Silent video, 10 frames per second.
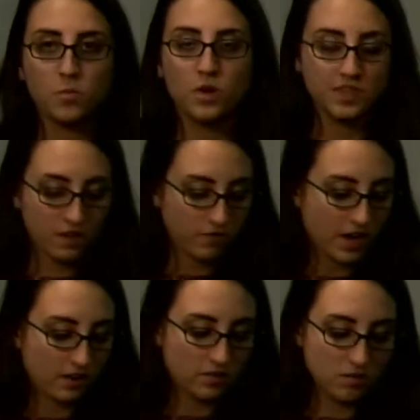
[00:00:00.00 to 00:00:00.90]
What they
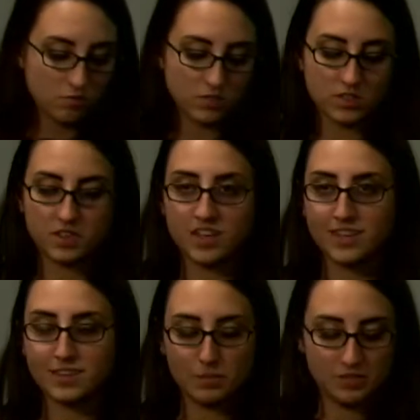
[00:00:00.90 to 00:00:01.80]
found was that they
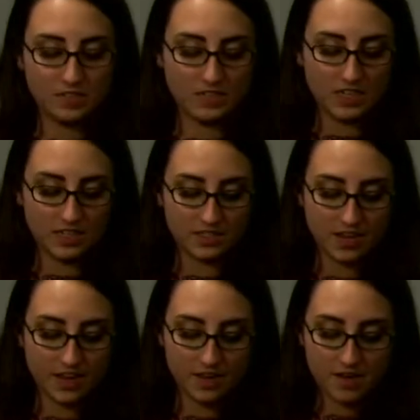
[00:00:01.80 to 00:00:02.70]
adopted the
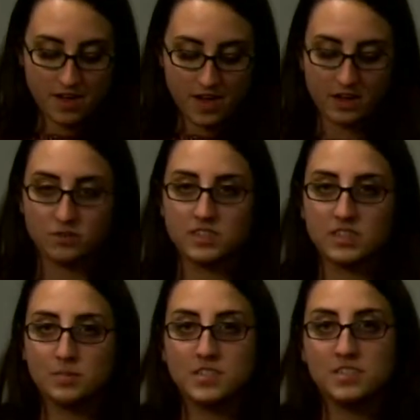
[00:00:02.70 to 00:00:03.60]
DSA, and it was
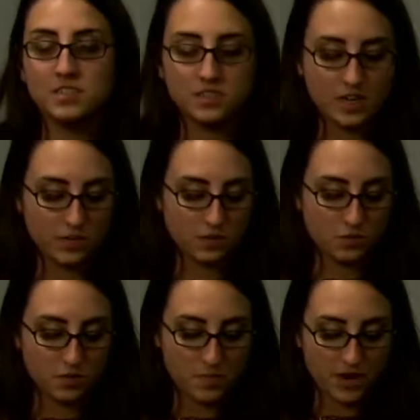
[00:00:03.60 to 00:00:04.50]
accepted as a standard
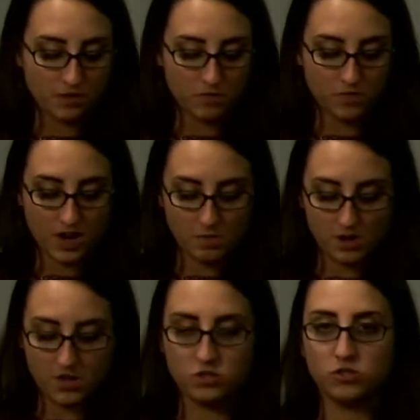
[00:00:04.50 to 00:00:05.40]
with minor
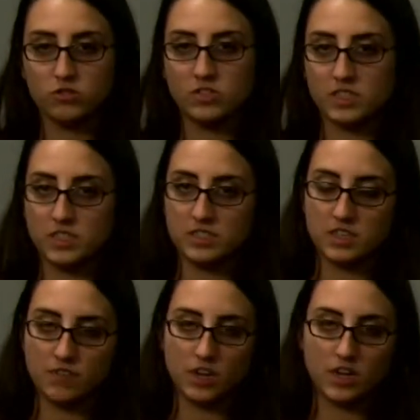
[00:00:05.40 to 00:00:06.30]
refinement in June
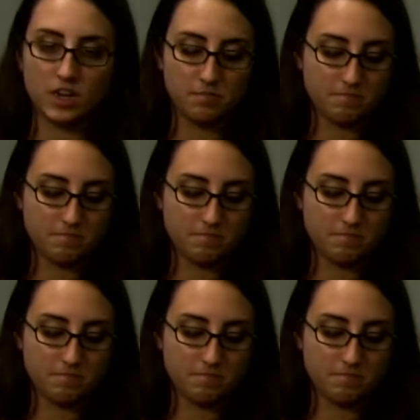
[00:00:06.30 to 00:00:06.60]
1979.